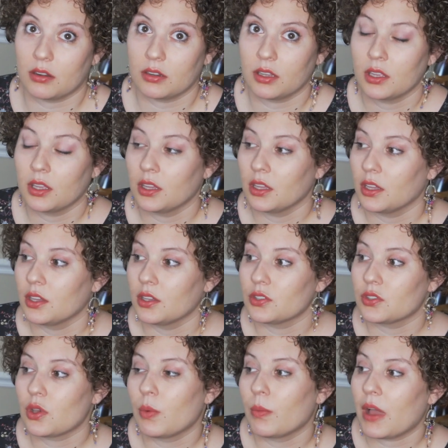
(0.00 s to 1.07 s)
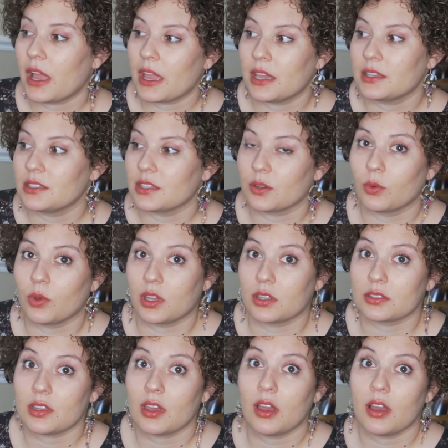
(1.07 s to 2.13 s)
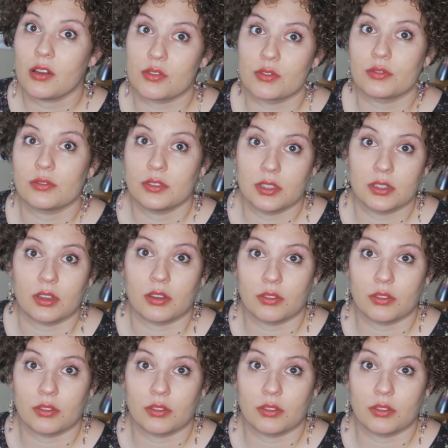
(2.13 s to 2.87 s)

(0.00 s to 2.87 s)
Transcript: So my idea was, oh, you know, the